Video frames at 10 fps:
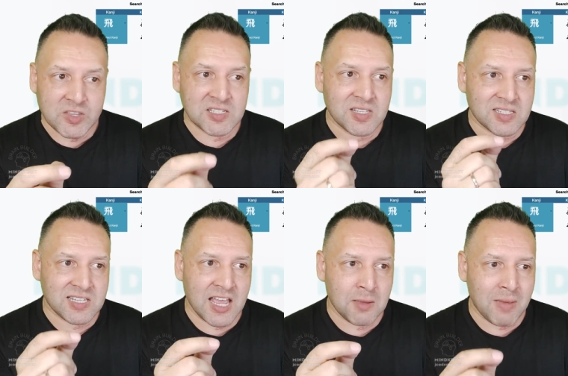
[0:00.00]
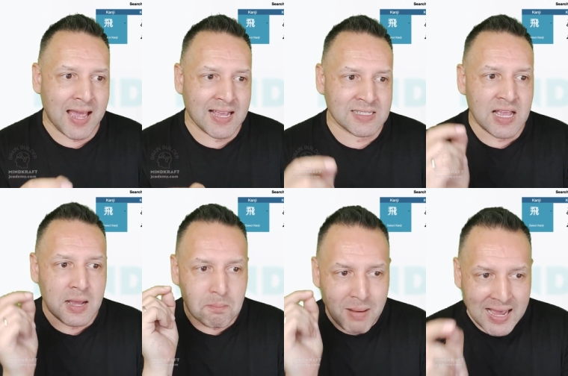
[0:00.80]
is the same as
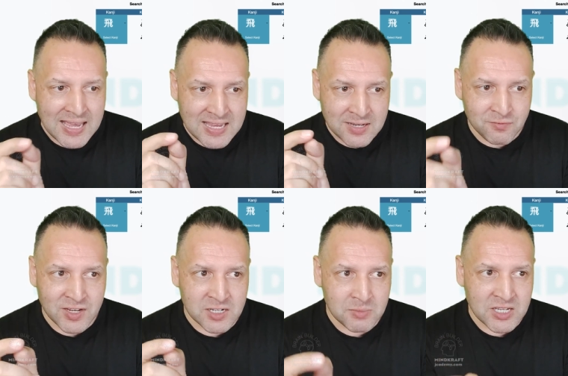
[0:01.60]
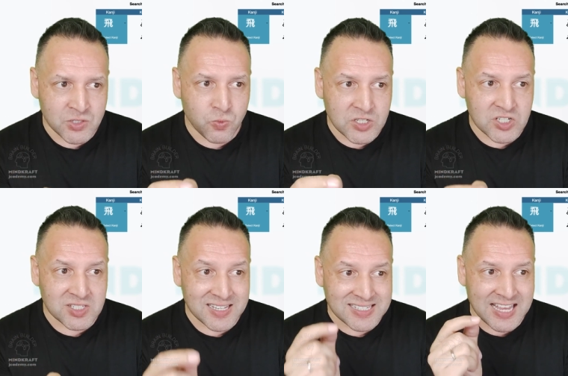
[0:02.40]
bai in Vietnamese, which is
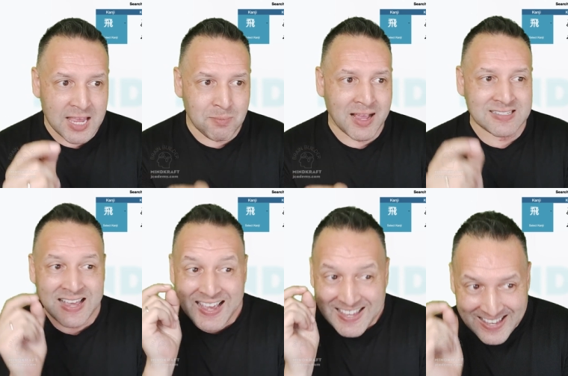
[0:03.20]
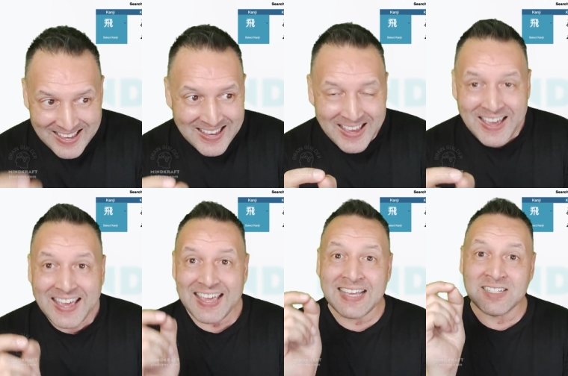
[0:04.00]
the same as he
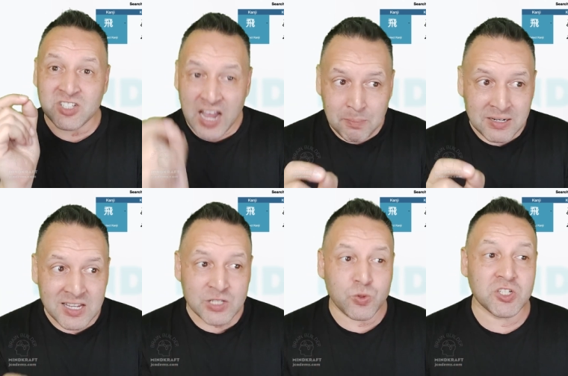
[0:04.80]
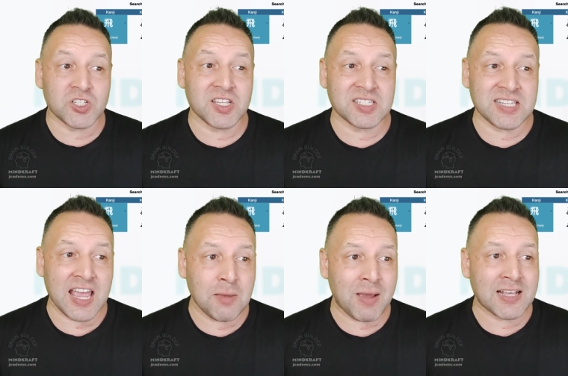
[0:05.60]
in Japanese, which is the
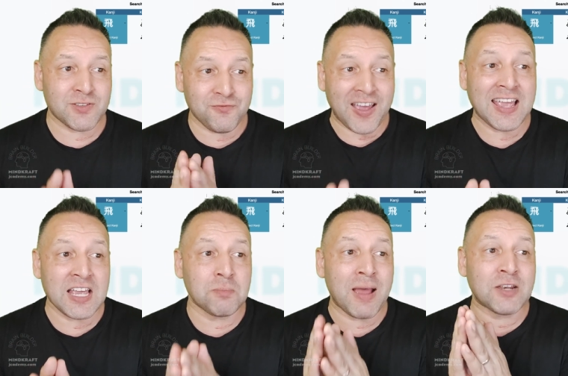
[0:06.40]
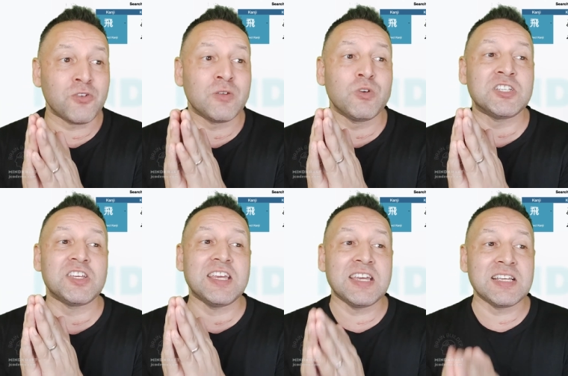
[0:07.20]
same as fei in Mandarin, which
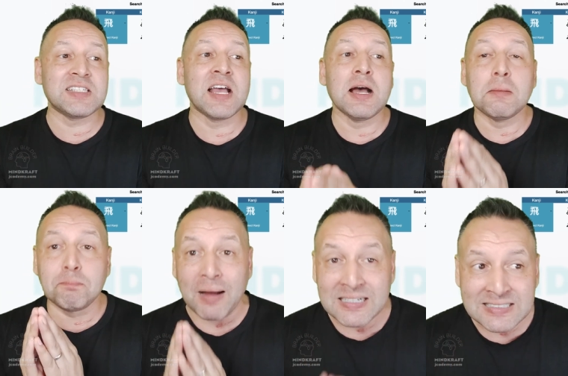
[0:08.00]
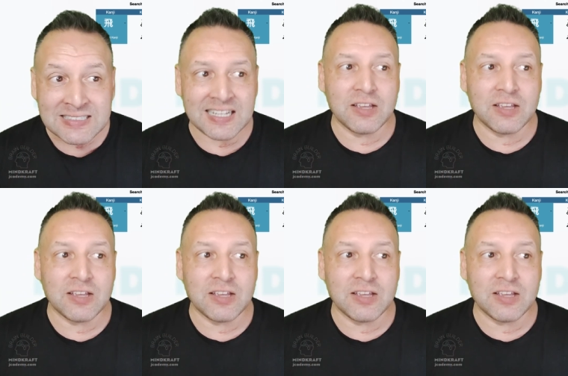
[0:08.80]
is ben